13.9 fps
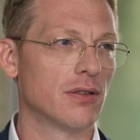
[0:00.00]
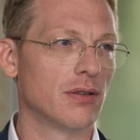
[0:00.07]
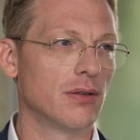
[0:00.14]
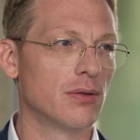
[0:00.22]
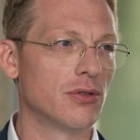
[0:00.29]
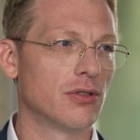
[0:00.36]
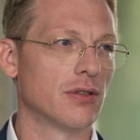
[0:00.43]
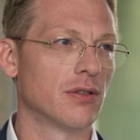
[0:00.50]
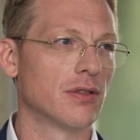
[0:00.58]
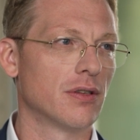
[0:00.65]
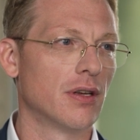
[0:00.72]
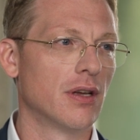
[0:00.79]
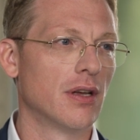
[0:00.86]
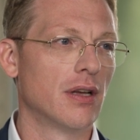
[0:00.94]

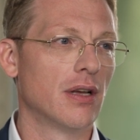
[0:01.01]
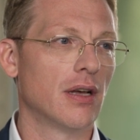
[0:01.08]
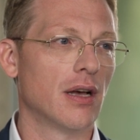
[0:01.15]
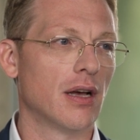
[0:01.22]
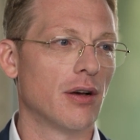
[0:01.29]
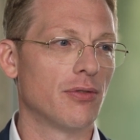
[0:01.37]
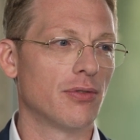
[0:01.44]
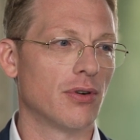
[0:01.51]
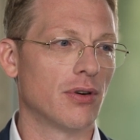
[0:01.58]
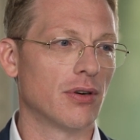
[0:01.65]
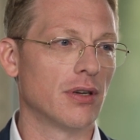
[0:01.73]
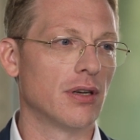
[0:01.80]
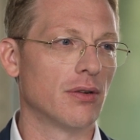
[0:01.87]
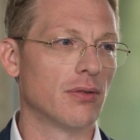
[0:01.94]
solutions uh,
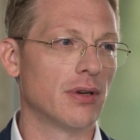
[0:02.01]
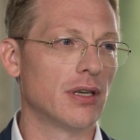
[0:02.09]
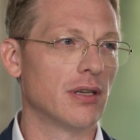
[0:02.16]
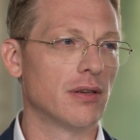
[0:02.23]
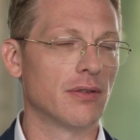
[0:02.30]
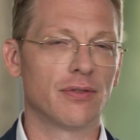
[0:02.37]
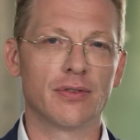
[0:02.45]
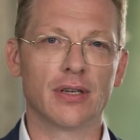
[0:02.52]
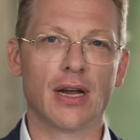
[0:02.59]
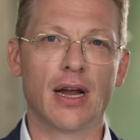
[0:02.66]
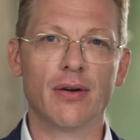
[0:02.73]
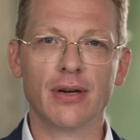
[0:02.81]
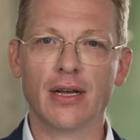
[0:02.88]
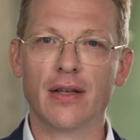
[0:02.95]
for innovative
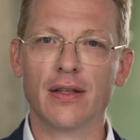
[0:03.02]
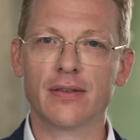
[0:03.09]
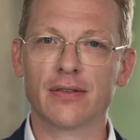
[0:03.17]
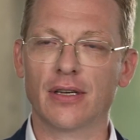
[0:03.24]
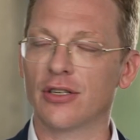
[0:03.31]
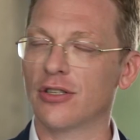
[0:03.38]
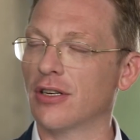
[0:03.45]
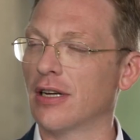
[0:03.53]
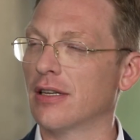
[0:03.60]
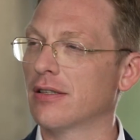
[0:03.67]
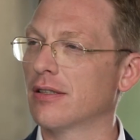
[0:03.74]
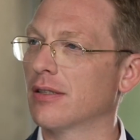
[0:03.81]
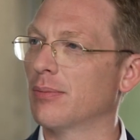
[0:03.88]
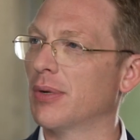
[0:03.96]
areas such
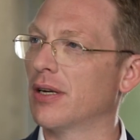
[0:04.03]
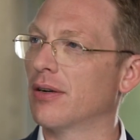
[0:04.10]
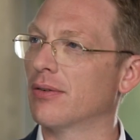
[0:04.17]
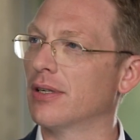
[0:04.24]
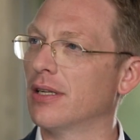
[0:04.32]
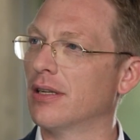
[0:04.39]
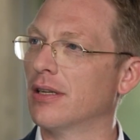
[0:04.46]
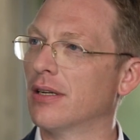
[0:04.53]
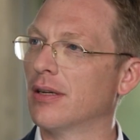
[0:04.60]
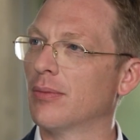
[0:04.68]
as the battery